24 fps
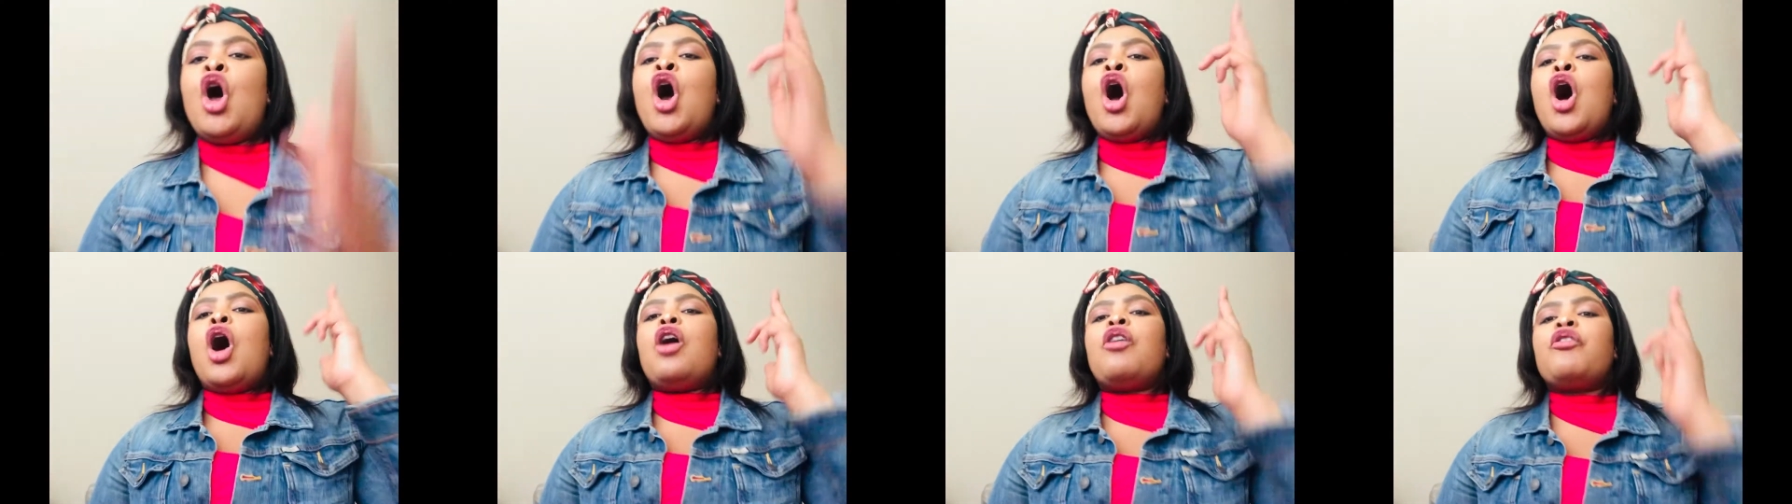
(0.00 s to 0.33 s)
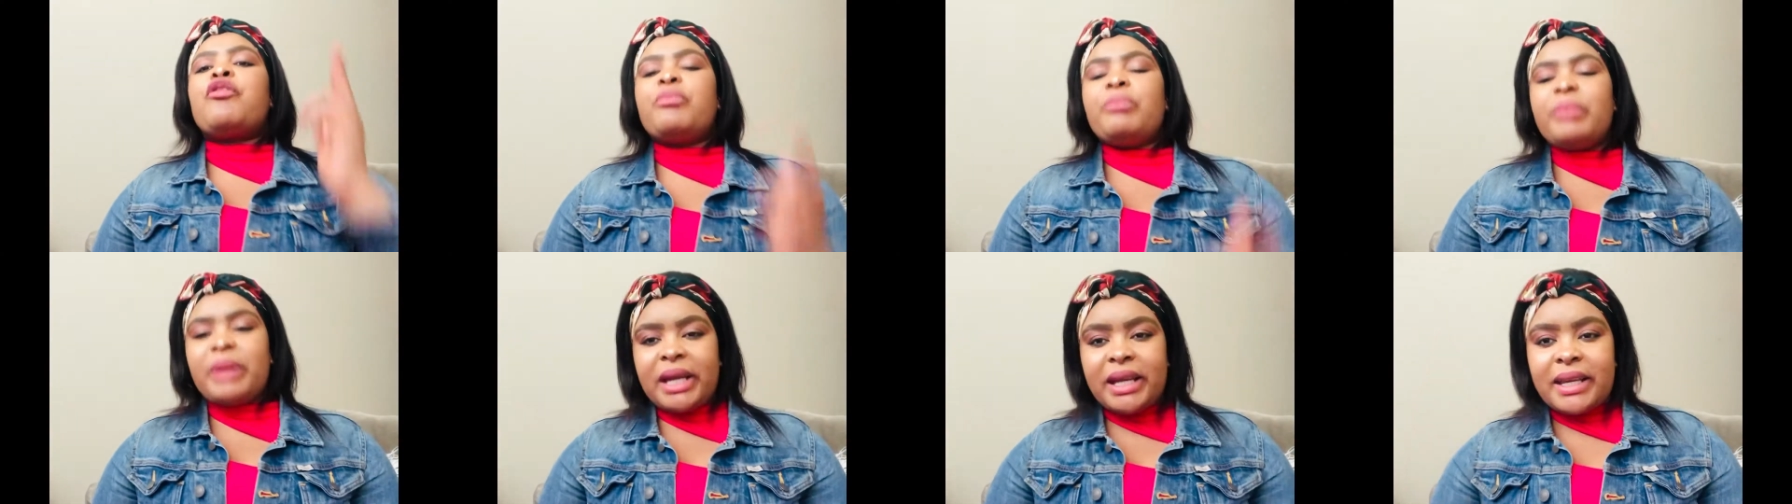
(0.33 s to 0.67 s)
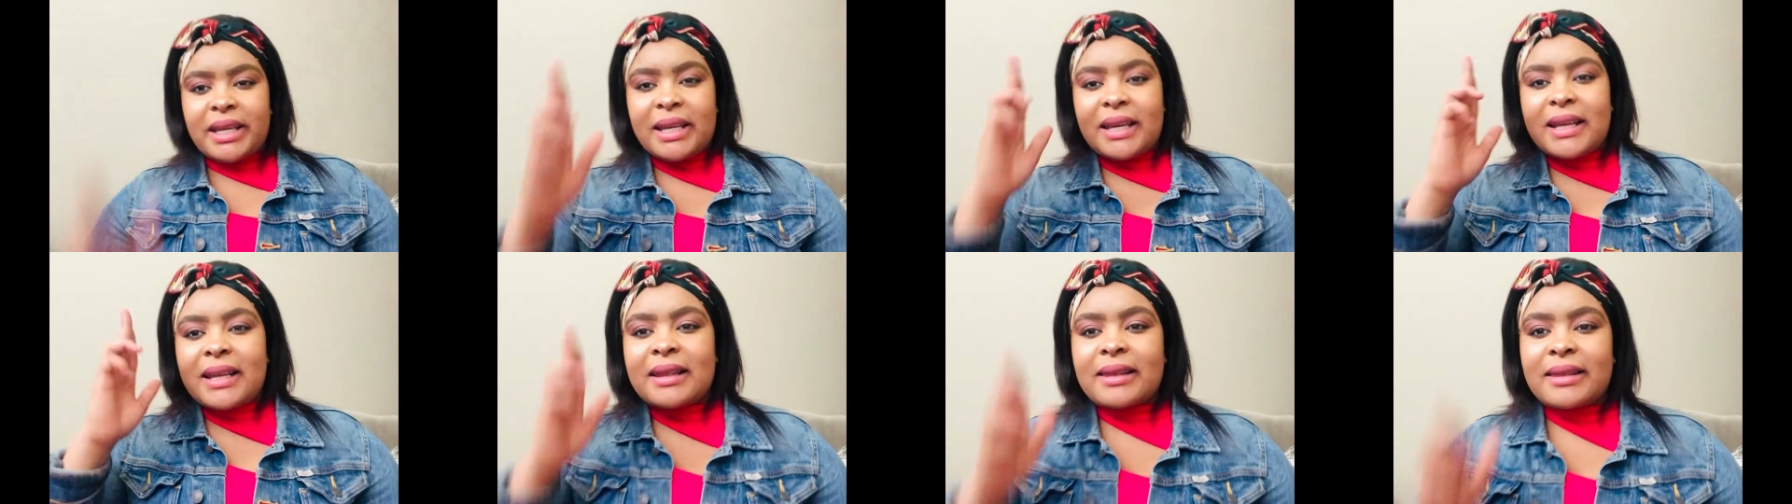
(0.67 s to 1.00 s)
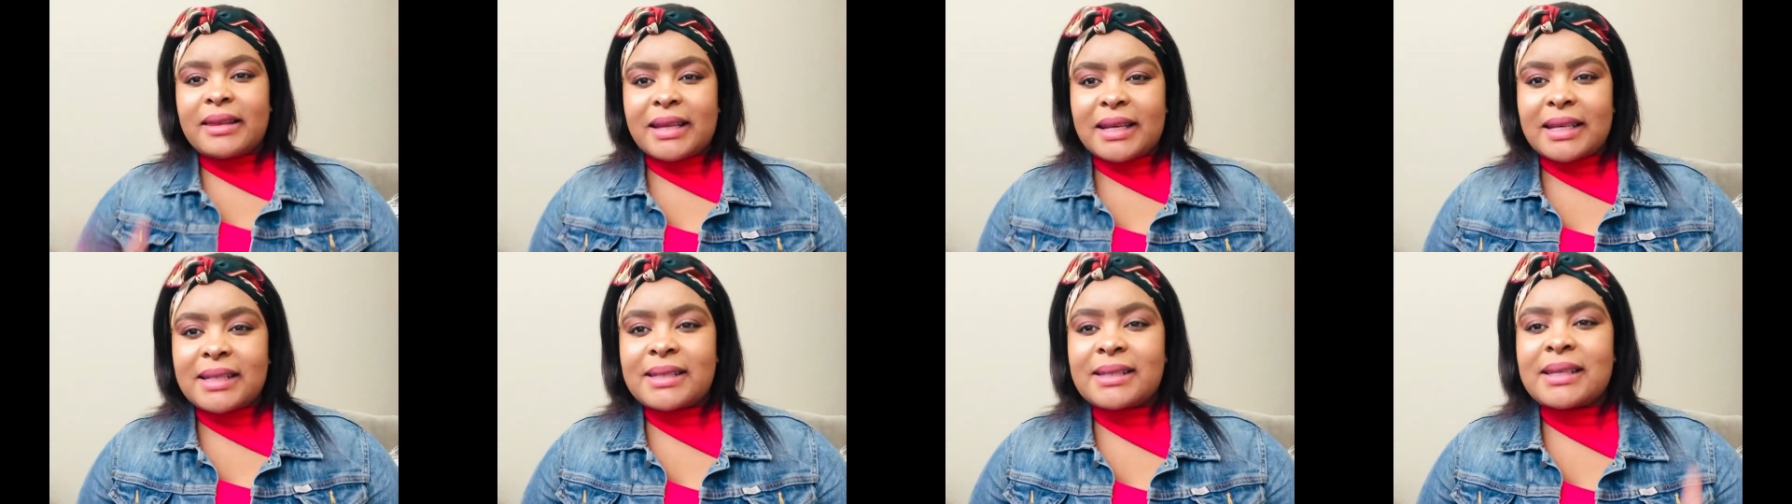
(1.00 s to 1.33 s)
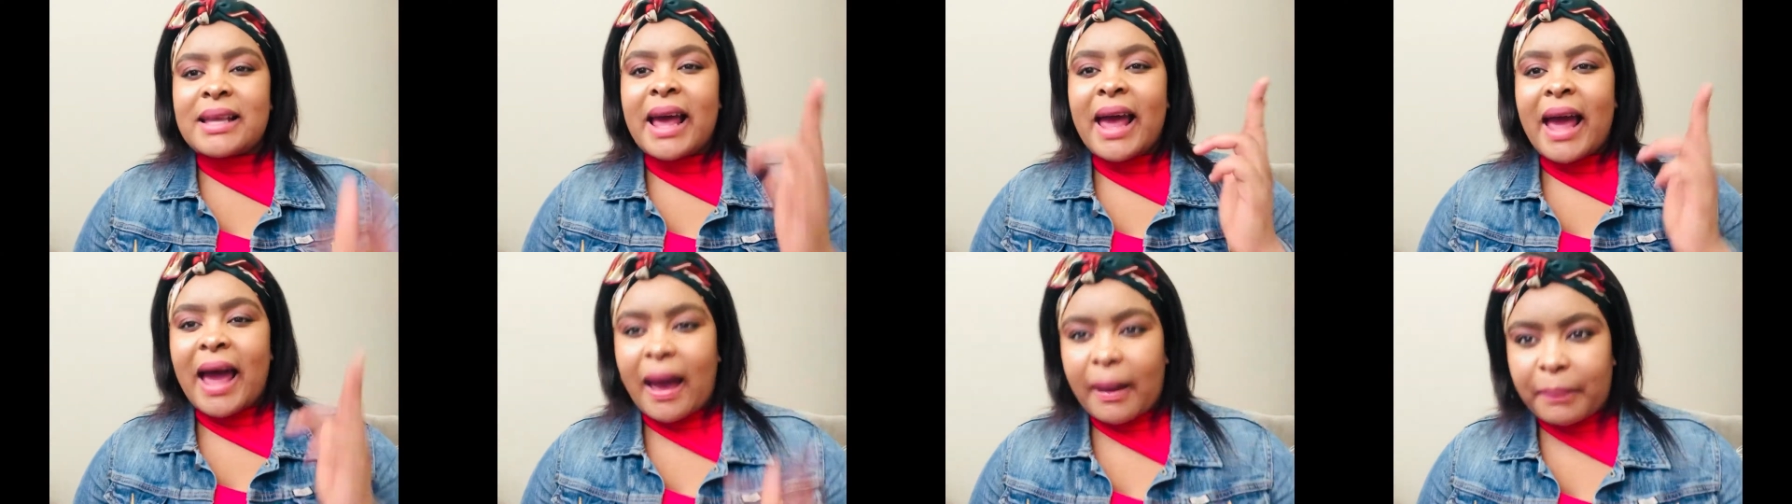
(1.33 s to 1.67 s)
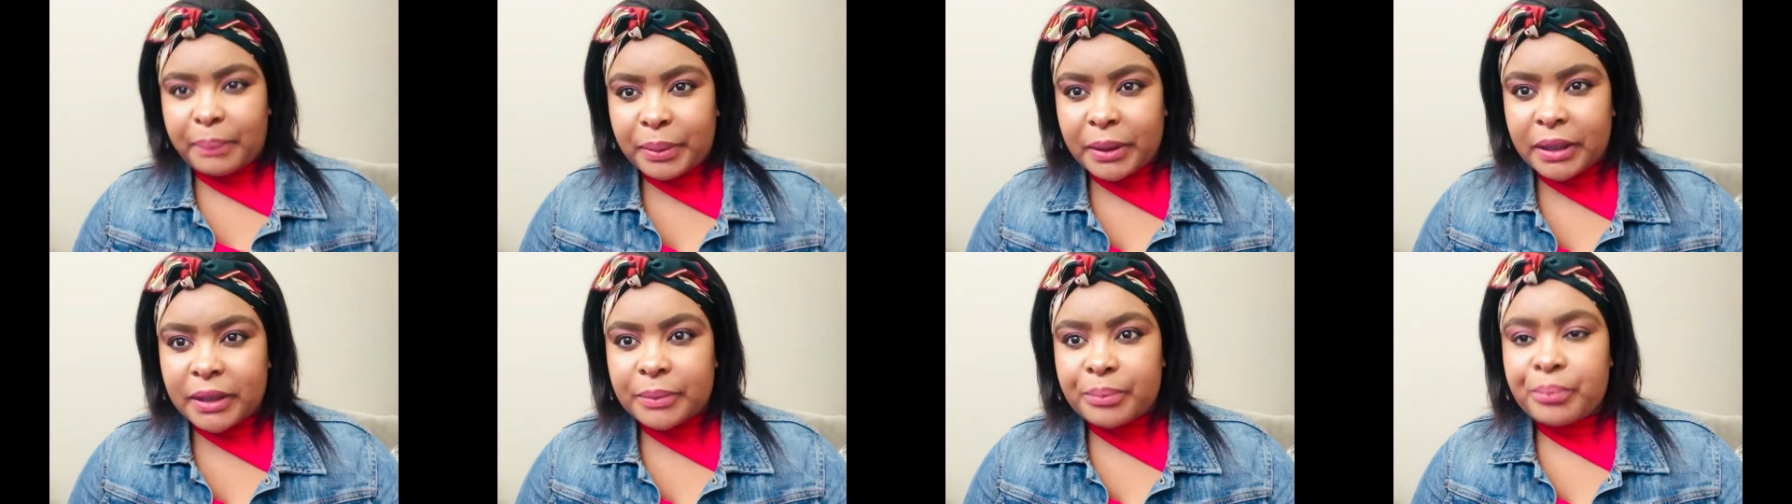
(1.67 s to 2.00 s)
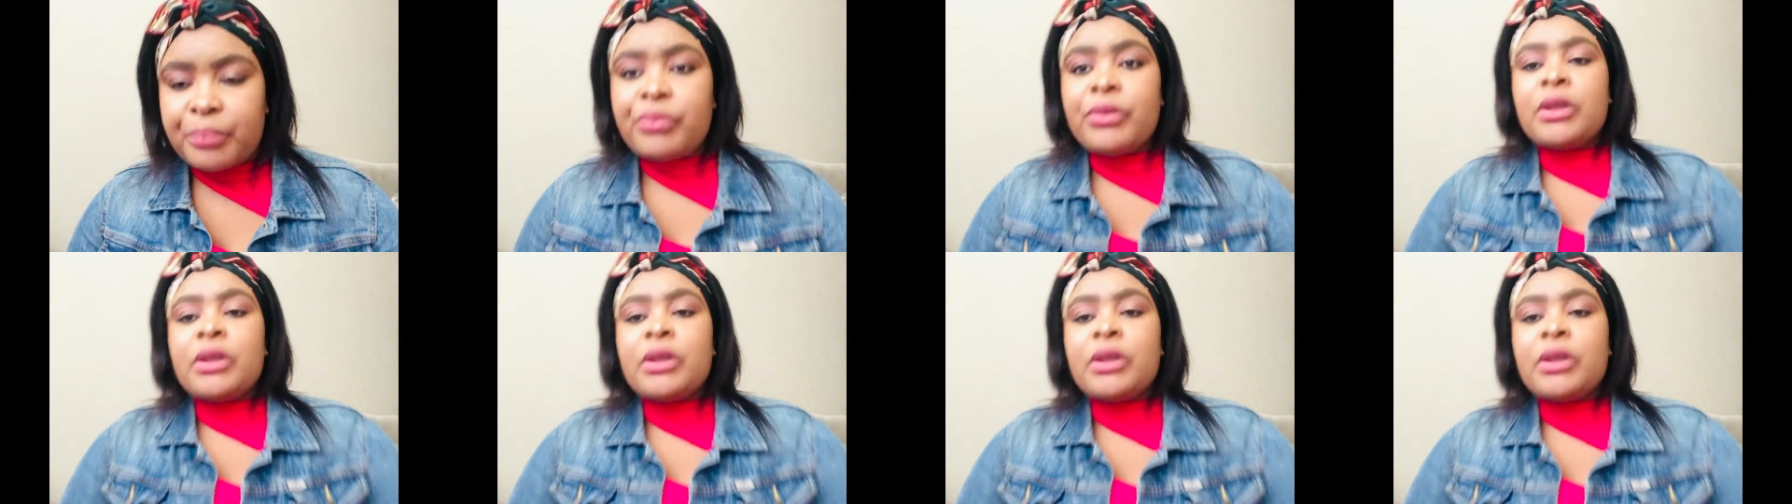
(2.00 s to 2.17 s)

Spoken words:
of making this happen.